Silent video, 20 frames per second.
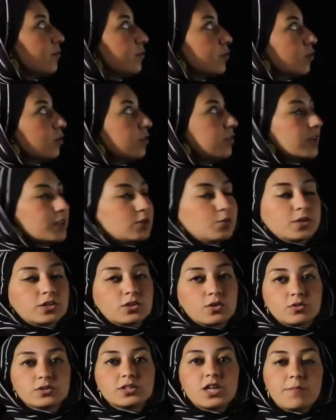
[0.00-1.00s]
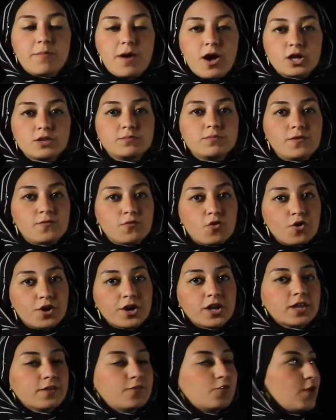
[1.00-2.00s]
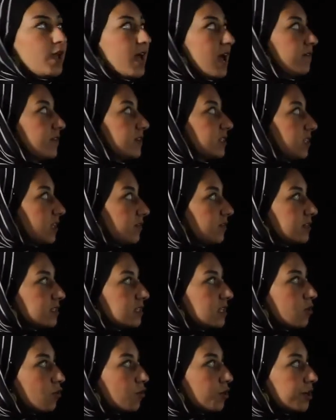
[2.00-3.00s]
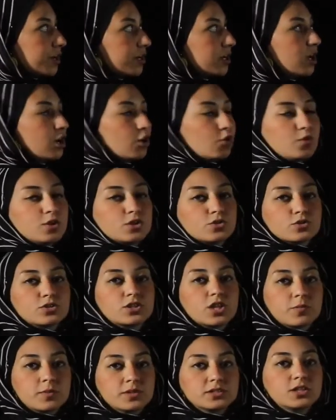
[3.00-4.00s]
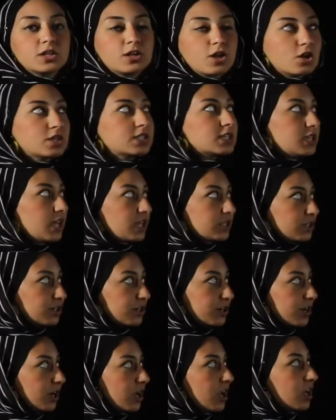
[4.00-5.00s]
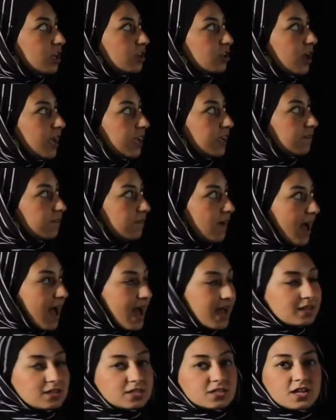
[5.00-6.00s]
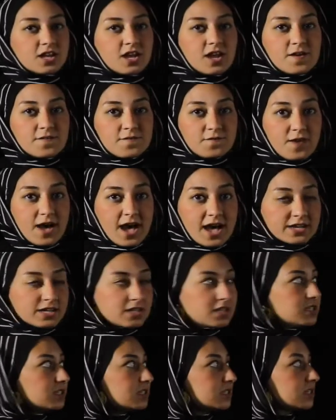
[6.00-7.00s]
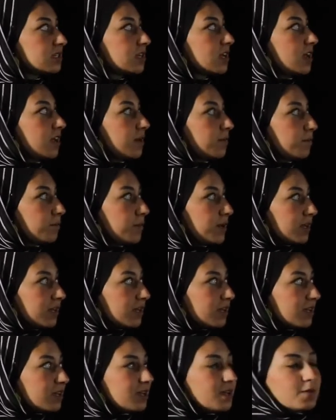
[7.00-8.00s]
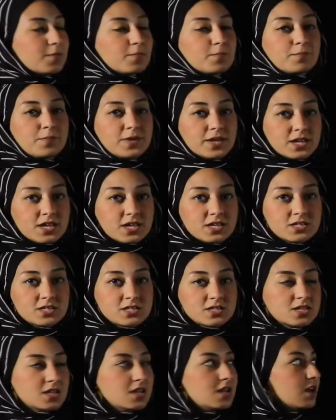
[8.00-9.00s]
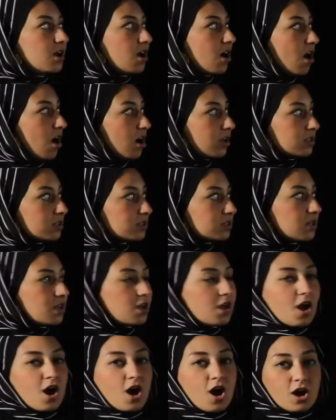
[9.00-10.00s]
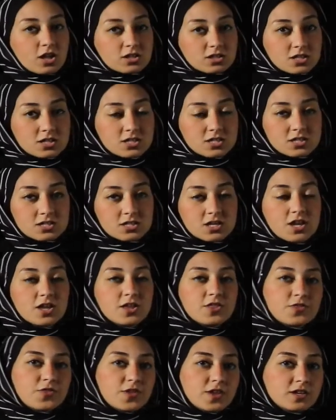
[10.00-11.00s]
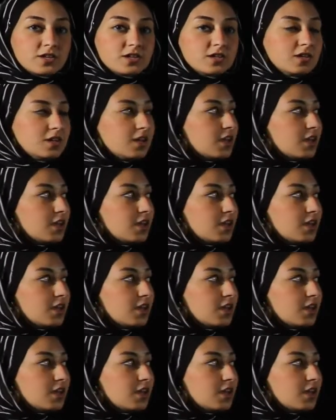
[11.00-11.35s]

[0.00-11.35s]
rule that we talked about before, if we have a CVC word, we should double the last letter. Like fat, fattest, big, biggest, hot, hottest, thin,